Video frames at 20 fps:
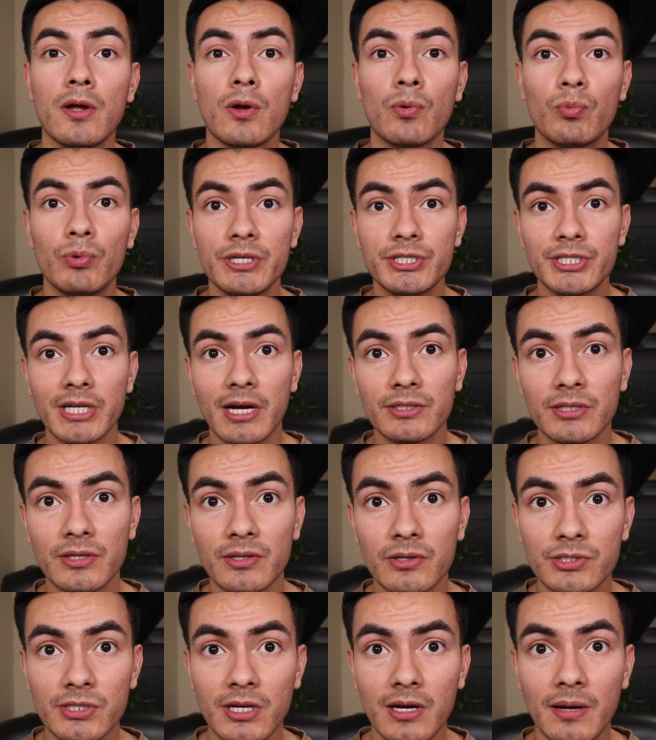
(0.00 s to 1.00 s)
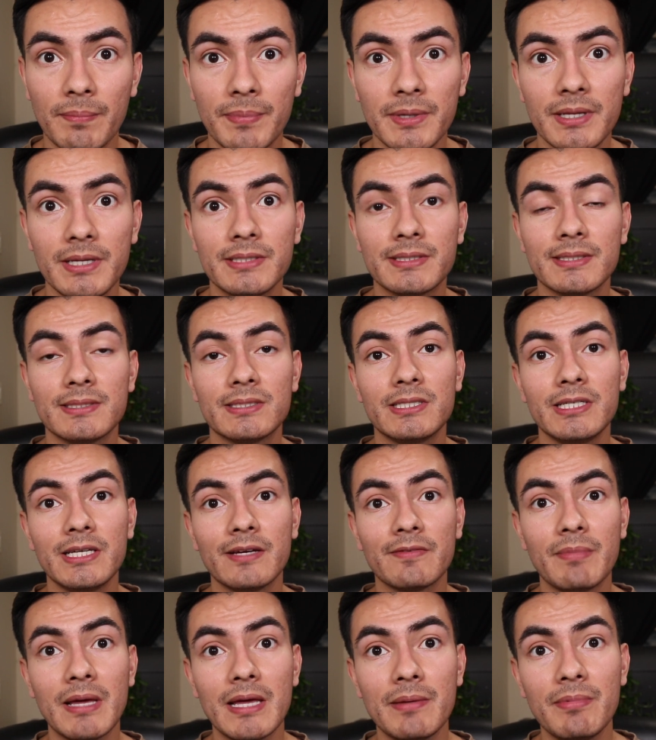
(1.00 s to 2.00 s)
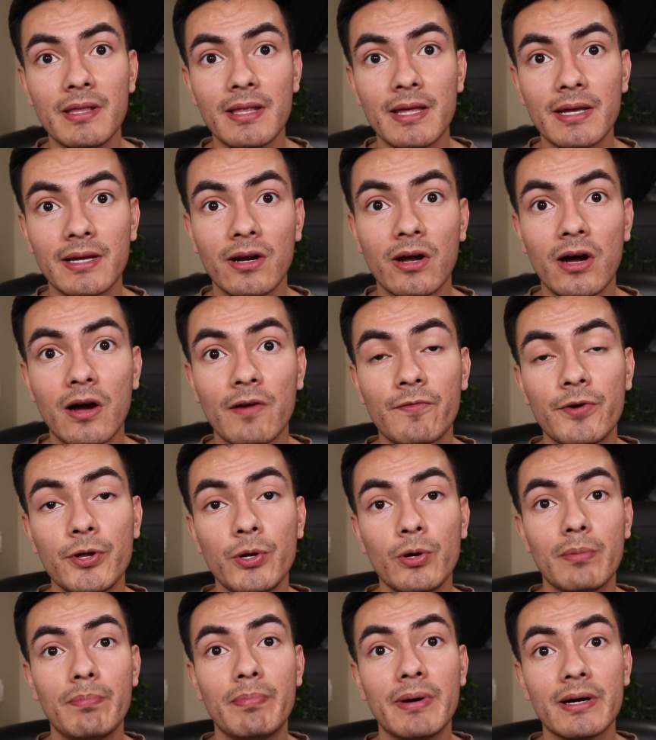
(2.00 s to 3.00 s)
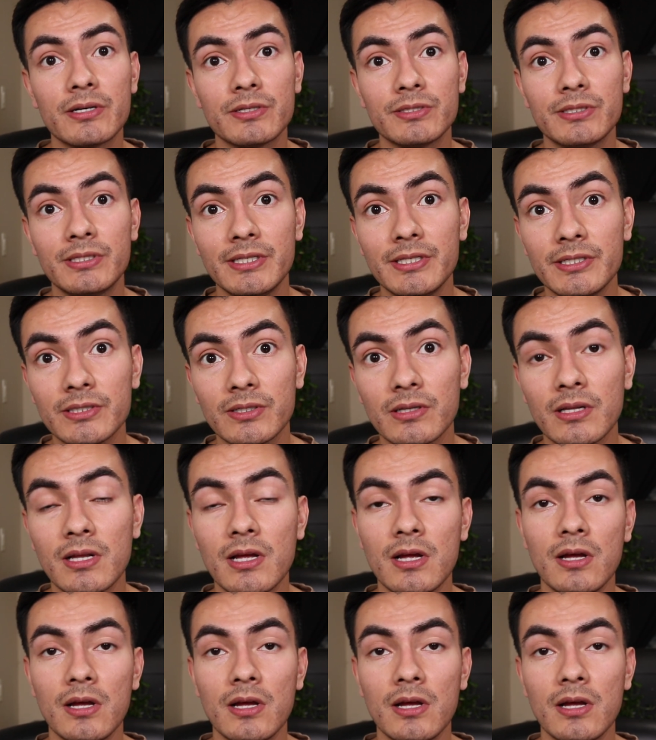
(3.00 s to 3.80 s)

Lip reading: Reach out to those companies and see if maybe they can offer you a better deal.